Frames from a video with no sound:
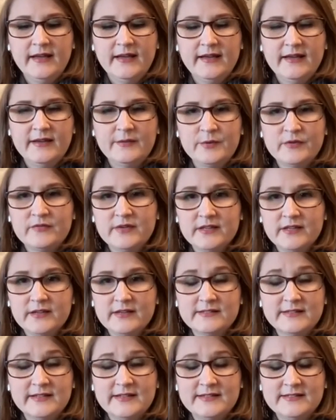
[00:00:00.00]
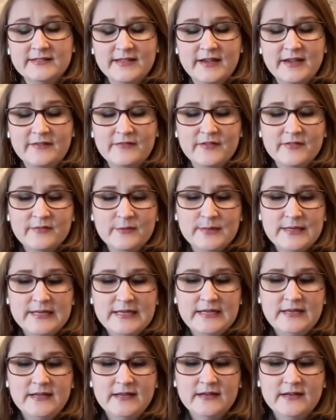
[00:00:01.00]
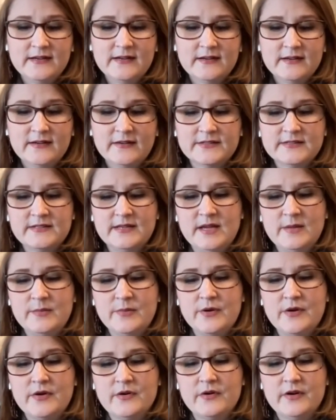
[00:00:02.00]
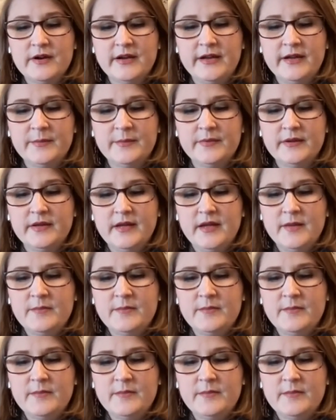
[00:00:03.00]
And we're really excited to have everybody here on today's program,